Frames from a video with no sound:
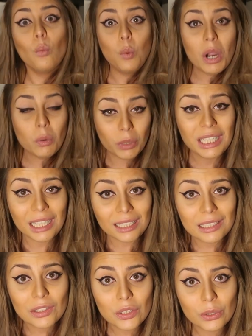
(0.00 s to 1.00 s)
What we
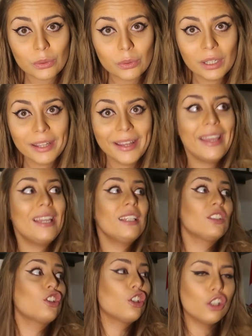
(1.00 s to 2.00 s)
need to do
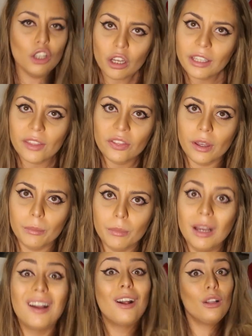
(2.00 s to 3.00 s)
is look at them